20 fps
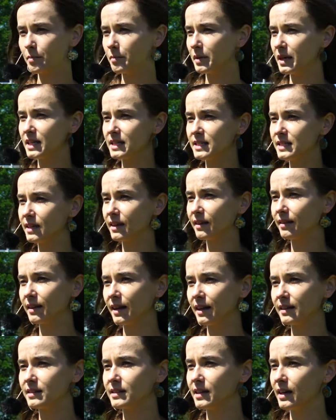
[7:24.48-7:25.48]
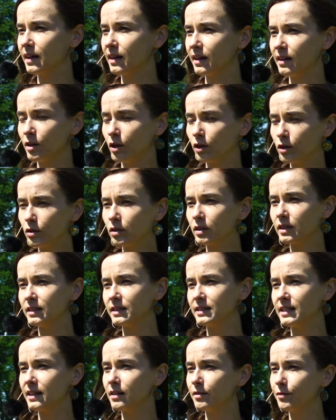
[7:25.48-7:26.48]
amazing that they not only
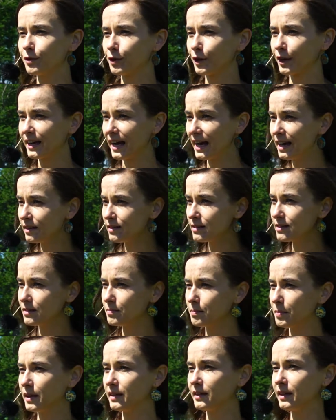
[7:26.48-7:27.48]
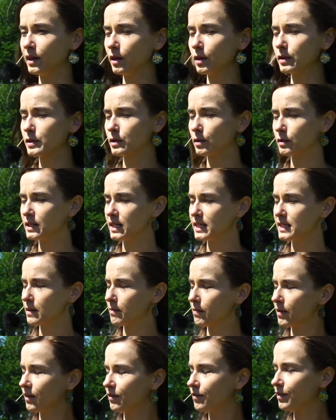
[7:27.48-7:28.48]
didn't forget, but they also did
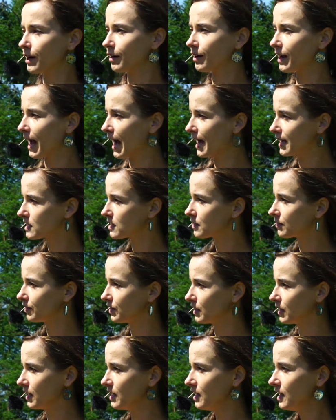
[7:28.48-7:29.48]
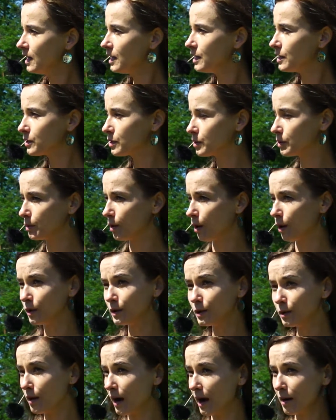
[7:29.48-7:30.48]
something very actively to,
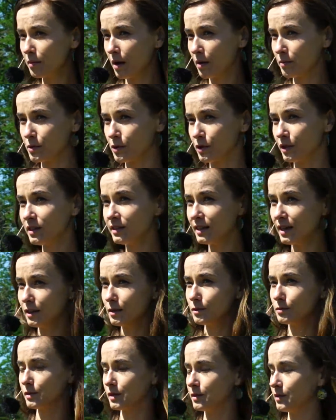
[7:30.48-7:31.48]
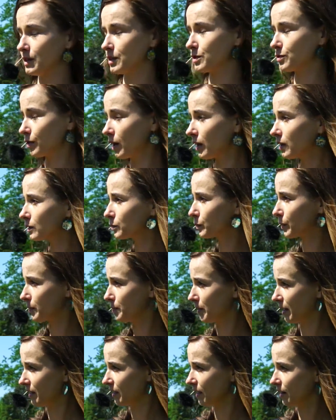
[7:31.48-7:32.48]
although I'm sure they struggled with
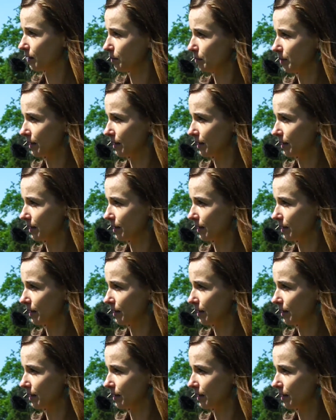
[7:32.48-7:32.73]
money at the